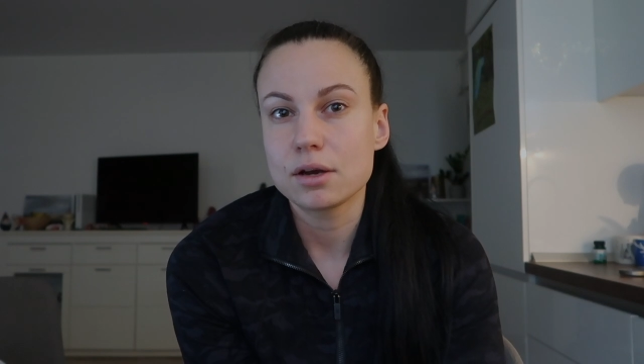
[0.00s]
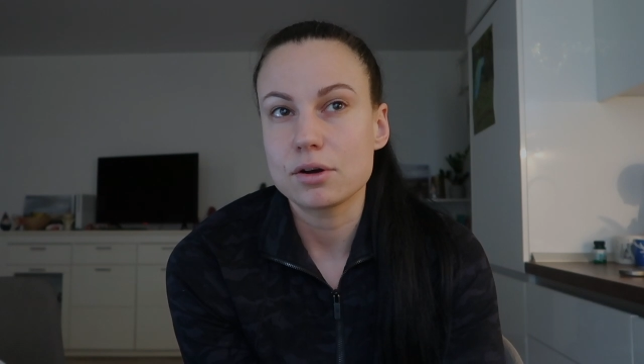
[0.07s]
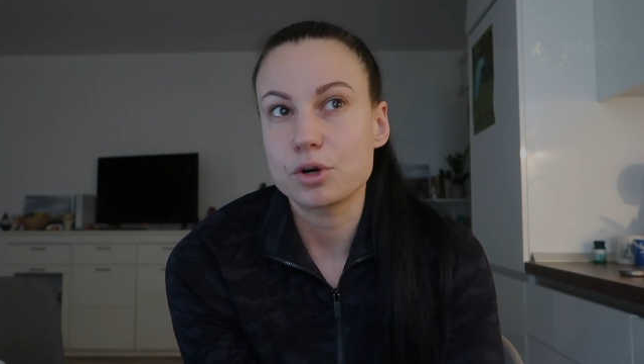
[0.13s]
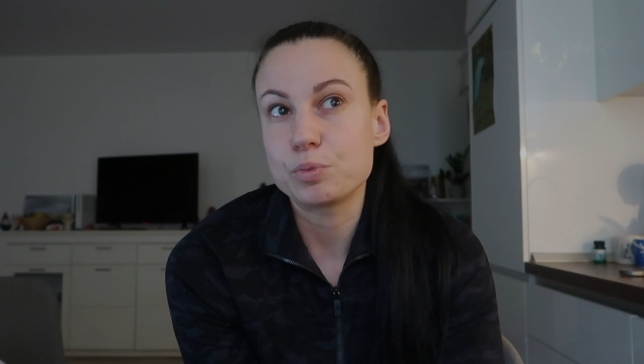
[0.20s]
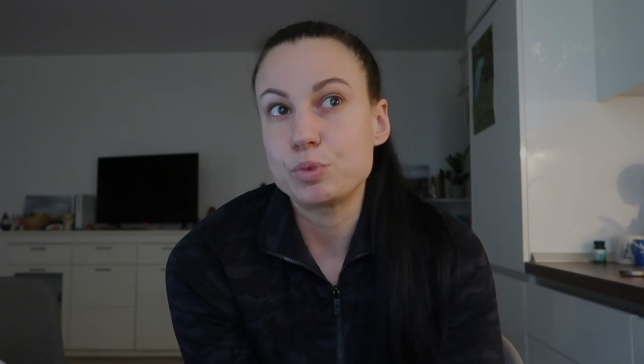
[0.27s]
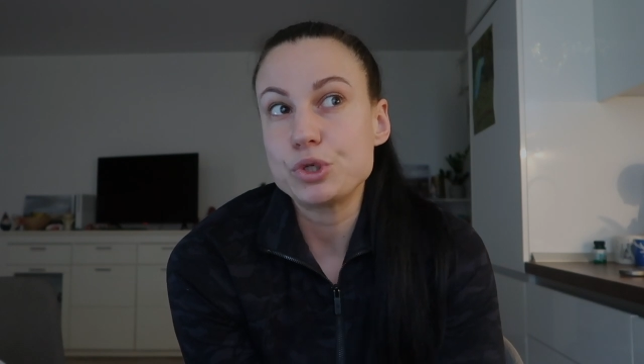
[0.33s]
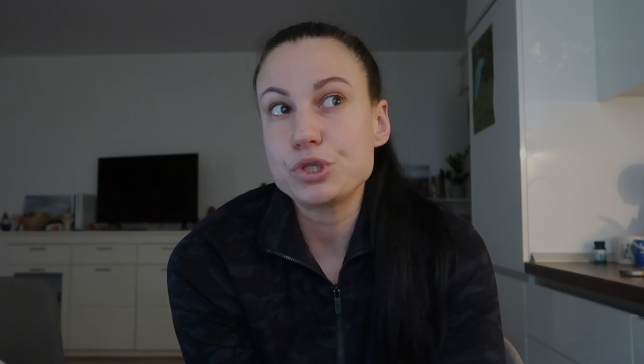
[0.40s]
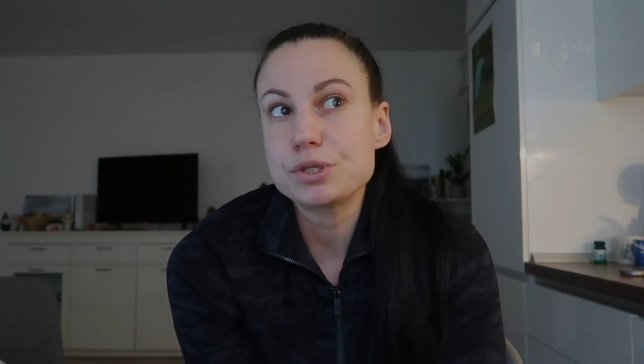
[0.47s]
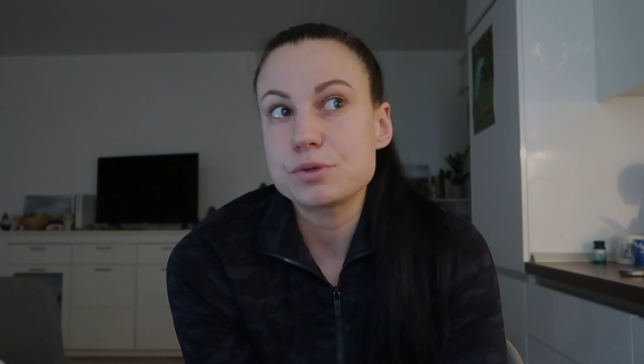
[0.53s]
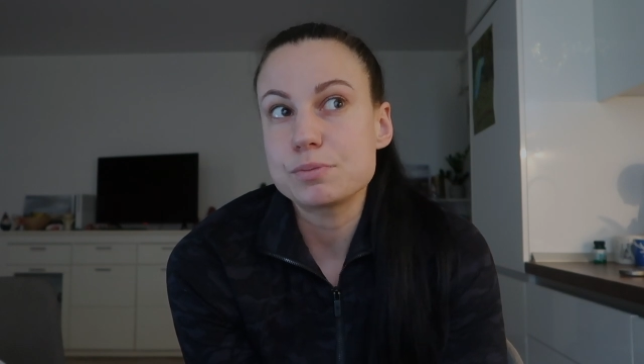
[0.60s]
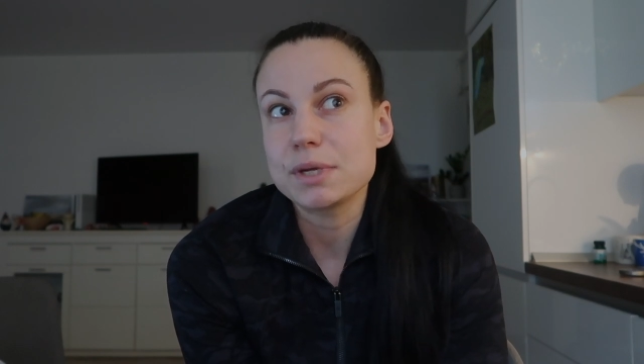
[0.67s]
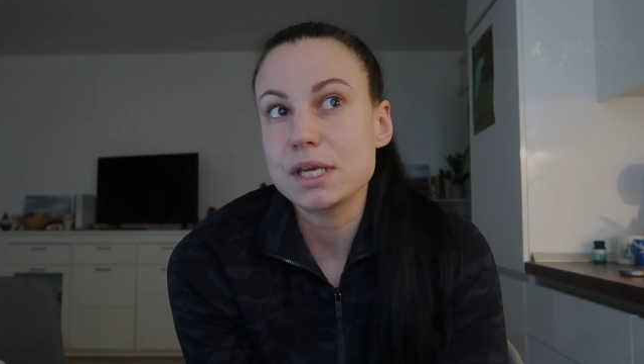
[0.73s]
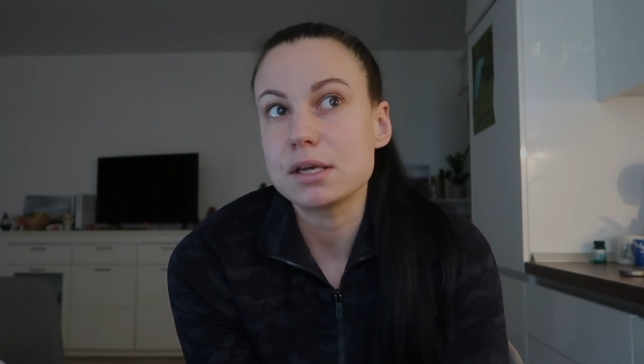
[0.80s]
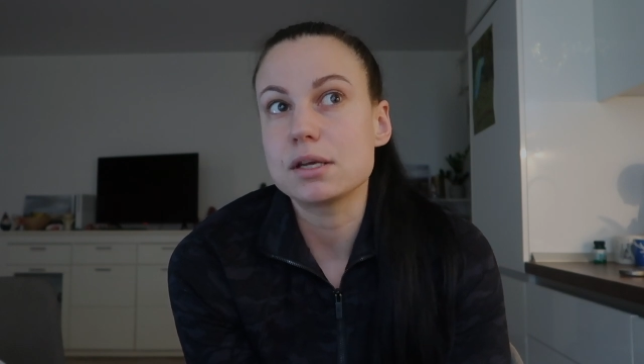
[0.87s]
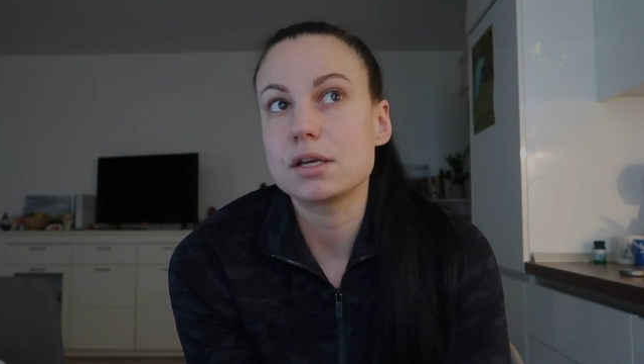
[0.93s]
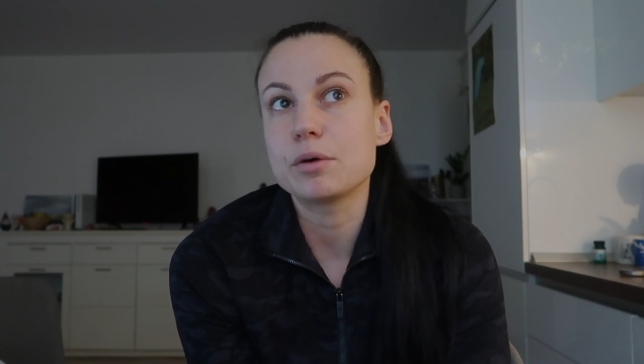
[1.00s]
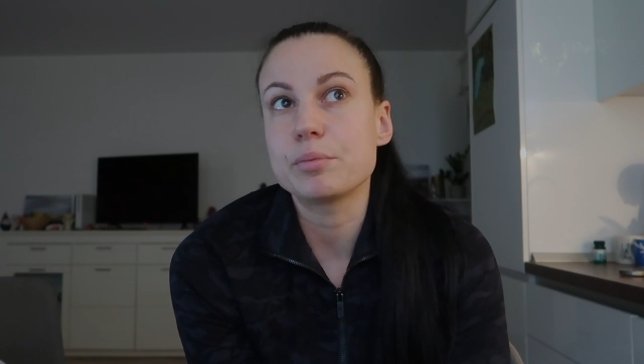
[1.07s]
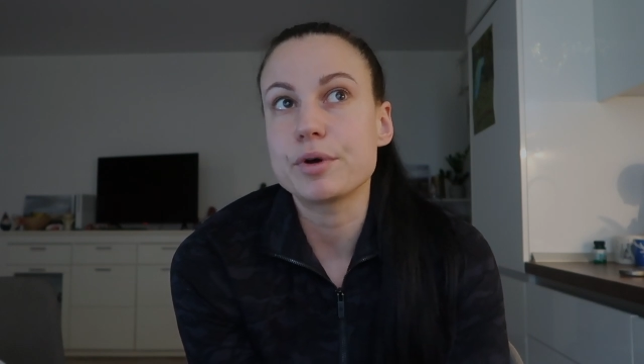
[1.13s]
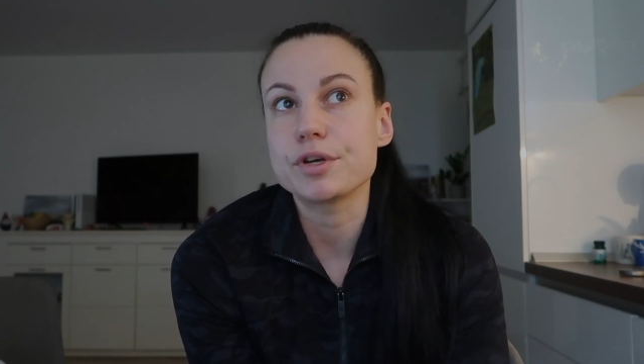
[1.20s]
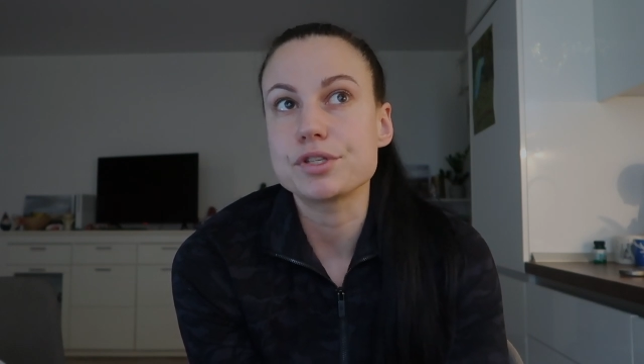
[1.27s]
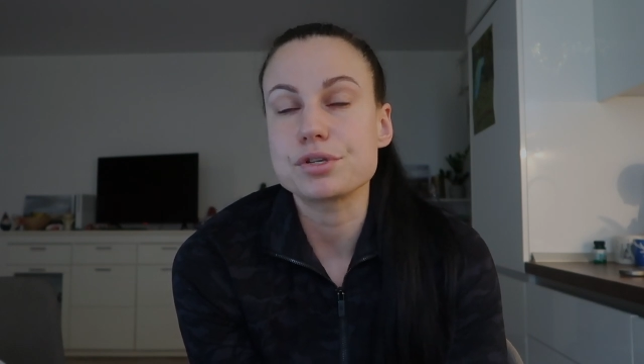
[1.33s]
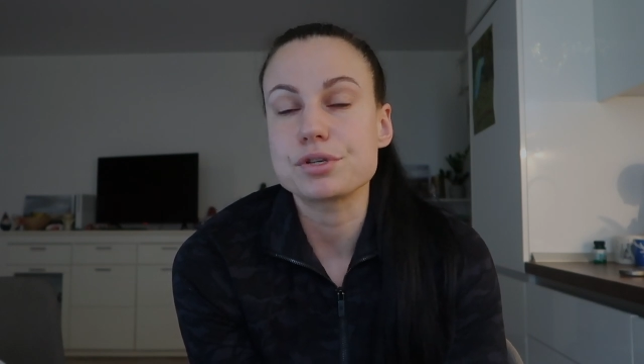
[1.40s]
or puts me in a
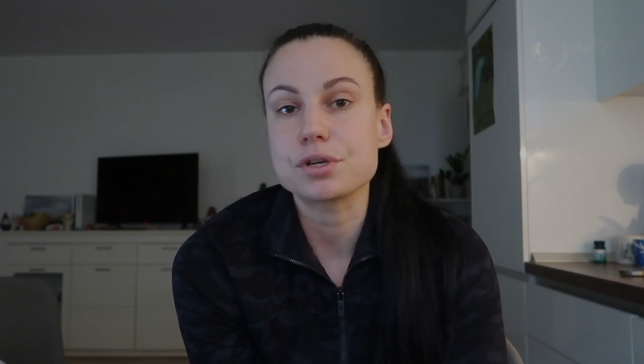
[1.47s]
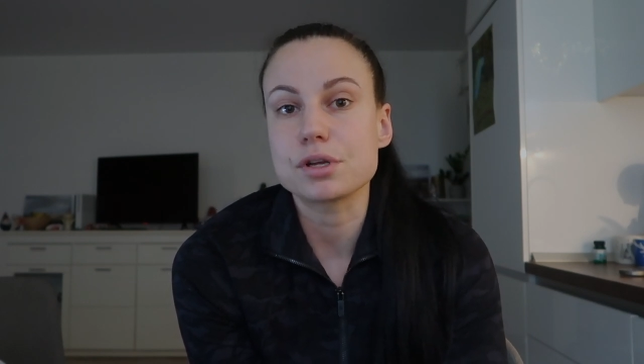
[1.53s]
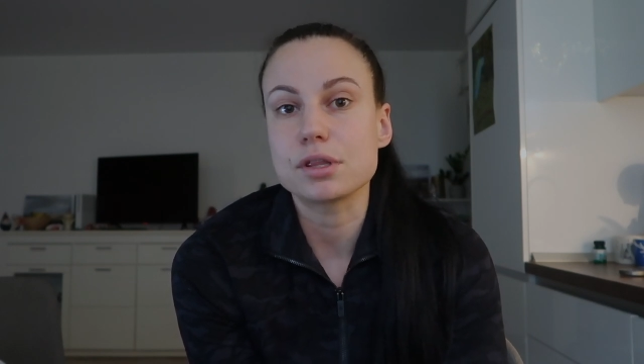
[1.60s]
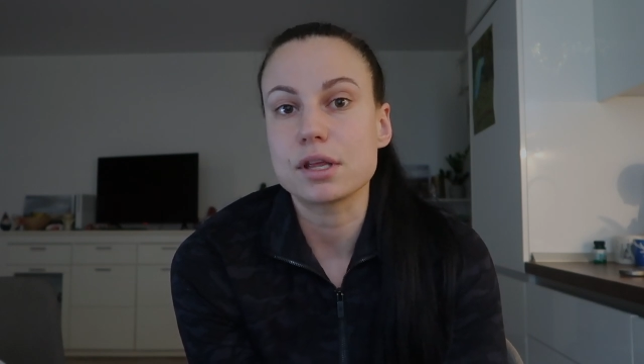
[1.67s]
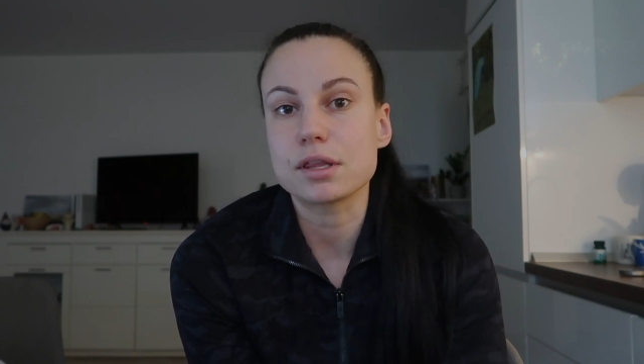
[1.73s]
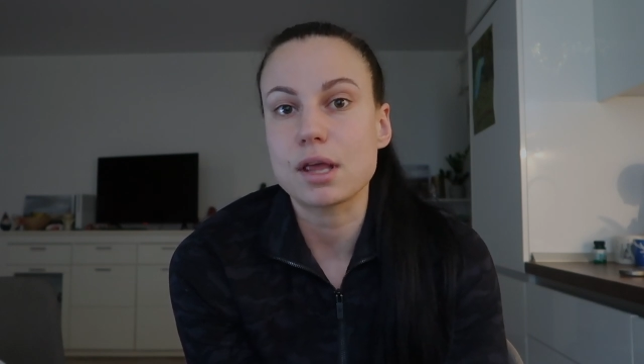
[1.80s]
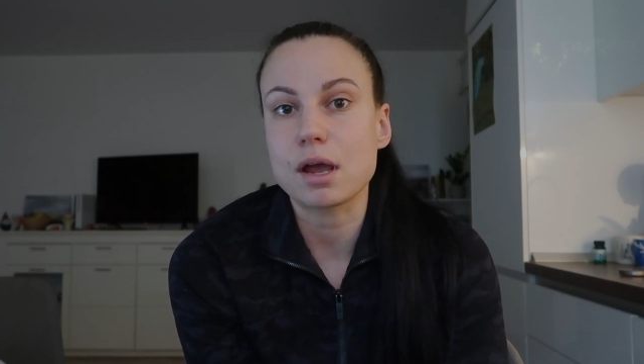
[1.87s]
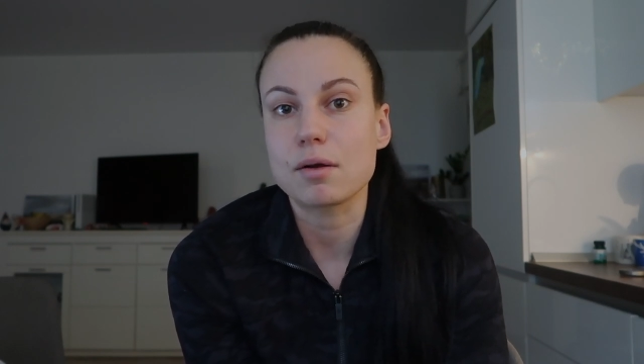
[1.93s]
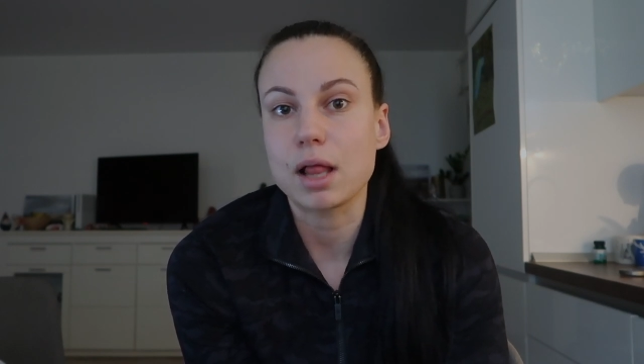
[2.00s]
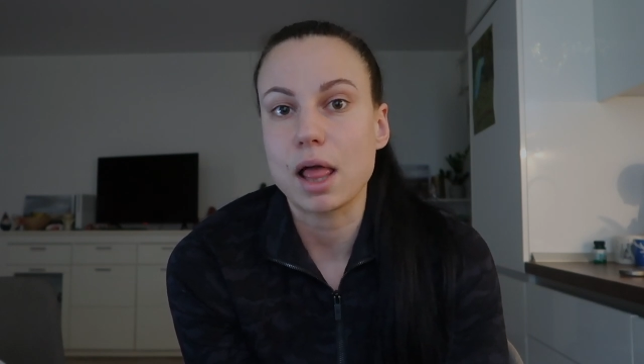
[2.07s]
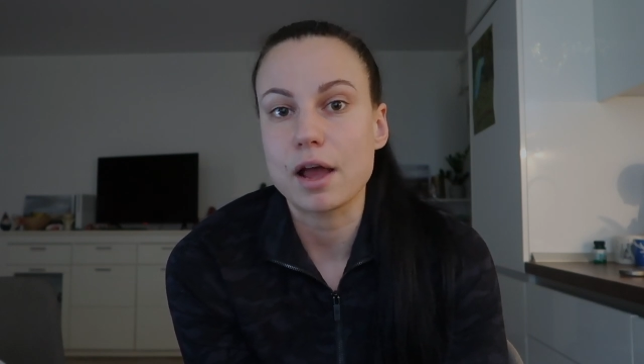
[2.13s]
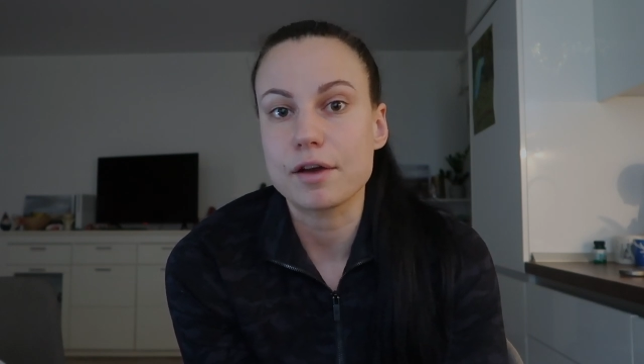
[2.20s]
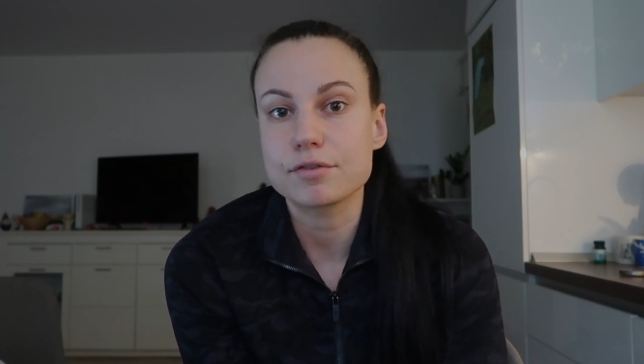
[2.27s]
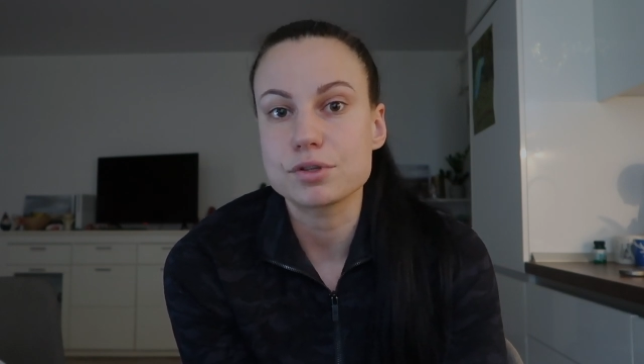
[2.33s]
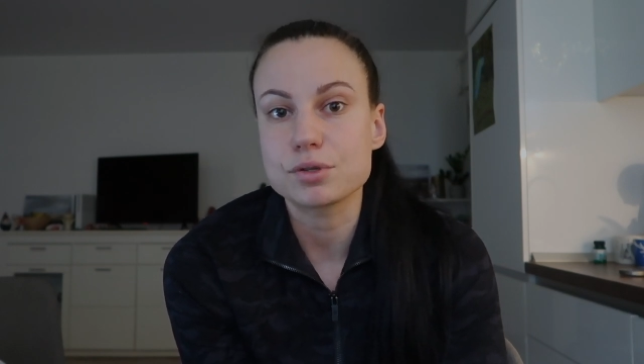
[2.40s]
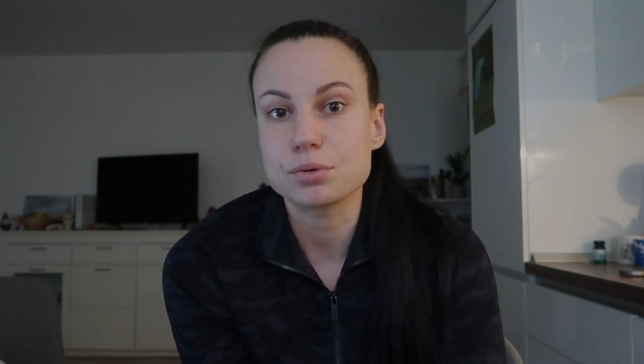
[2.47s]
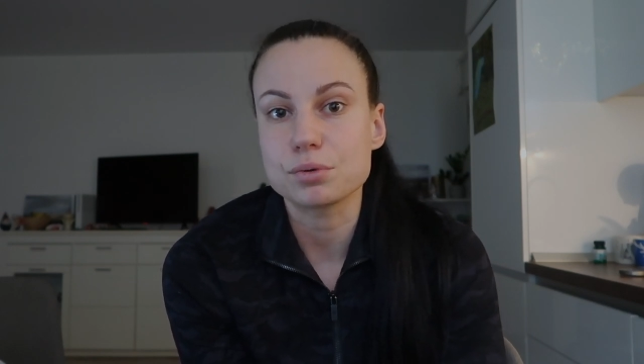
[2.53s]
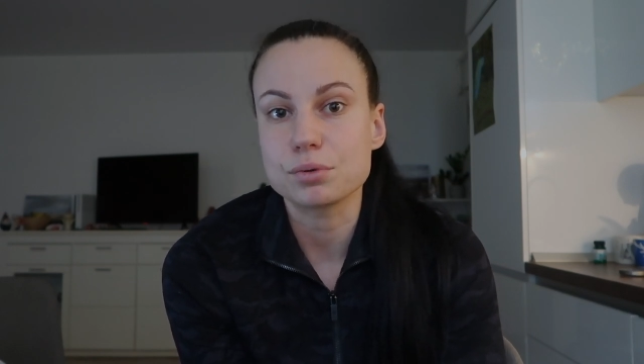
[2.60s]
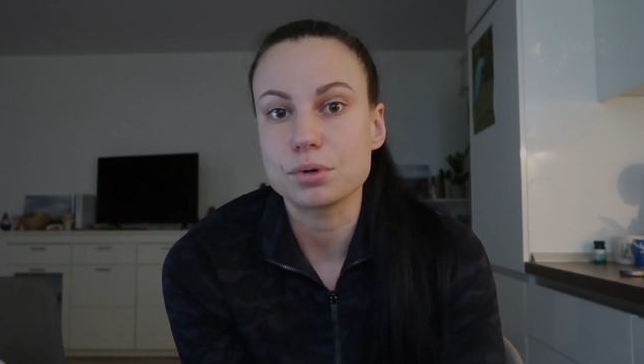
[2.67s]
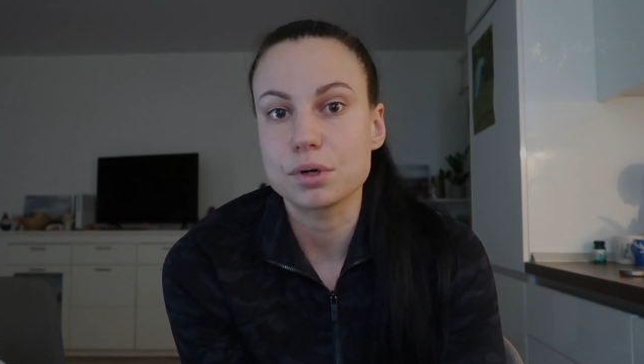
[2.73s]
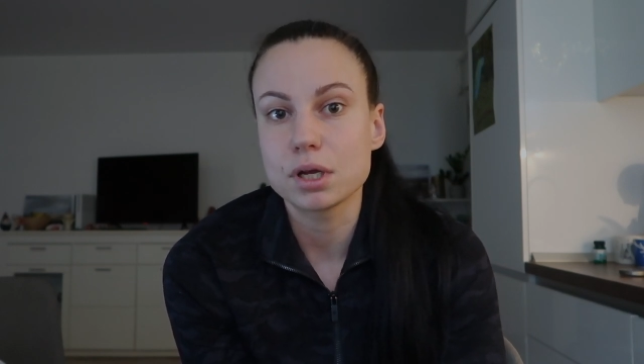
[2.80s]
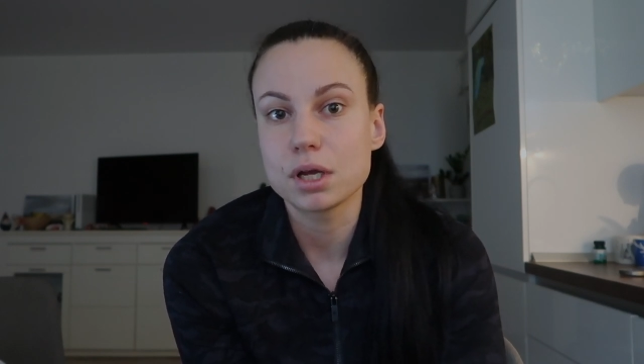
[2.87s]
position that I will have
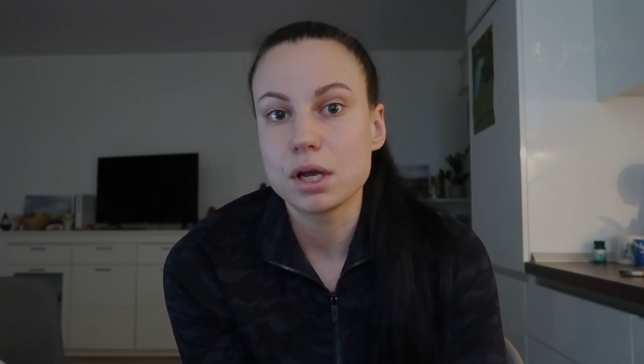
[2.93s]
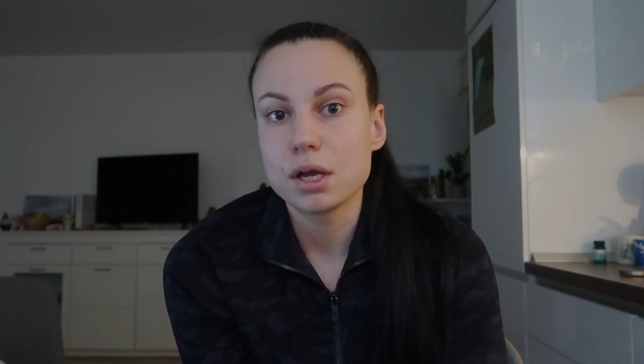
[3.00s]
to